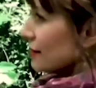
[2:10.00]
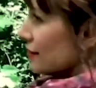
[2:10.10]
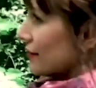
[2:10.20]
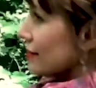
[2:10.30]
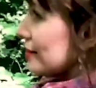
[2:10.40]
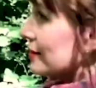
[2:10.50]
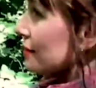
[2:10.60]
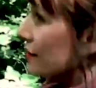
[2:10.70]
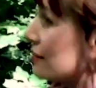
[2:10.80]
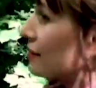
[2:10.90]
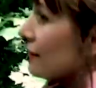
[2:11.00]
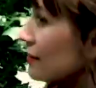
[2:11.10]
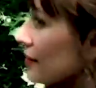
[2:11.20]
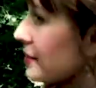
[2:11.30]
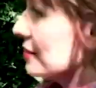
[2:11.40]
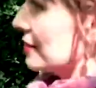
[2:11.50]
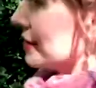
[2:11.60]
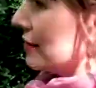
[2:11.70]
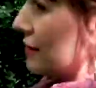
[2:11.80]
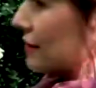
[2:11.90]
general have a really
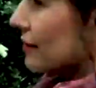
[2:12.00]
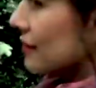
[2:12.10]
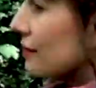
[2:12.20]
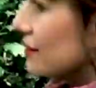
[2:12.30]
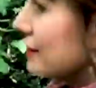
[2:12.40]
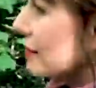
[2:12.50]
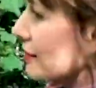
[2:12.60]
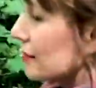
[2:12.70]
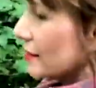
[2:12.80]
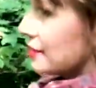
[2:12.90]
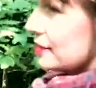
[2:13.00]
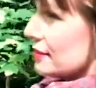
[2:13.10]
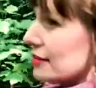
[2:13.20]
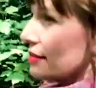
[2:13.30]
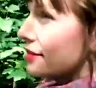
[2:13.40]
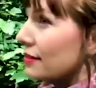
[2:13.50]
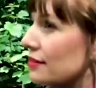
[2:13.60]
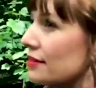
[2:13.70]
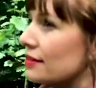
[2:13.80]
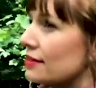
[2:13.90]
strong legal and protective system
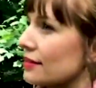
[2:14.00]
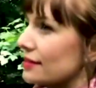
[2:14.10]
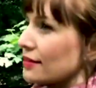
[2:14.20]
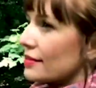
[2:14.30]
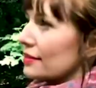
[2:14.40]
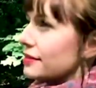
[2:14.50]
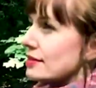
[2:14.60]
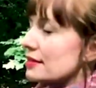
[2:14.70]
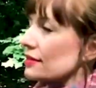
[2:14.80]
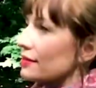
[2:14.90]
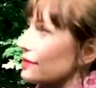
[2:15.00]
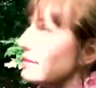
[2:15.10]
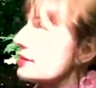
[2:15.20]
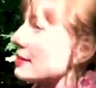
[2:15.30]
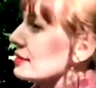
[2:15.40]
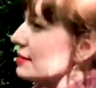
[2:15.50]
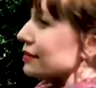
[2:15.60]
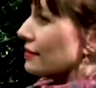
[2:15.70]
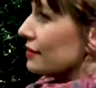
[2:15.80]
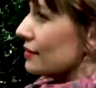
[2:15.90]
in the United Kingdom,
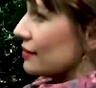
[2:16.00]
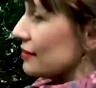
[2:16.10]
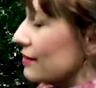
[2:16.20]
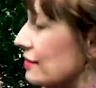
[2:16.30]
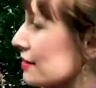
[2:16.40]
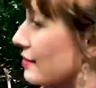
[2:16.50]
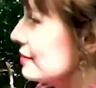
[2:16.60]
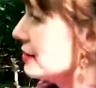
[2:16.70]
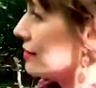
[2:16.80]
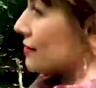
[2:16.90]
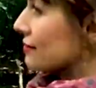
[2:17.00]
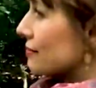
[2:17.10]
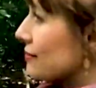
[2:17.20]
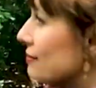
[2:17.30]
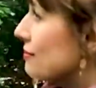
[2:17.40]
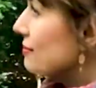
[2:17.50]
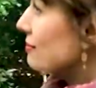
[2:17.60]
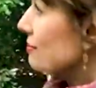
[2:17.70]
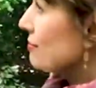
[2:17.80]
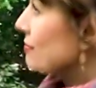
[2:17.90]
flawed as it is, of course, at
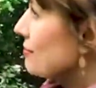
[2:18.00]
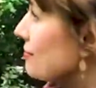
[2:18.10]
times.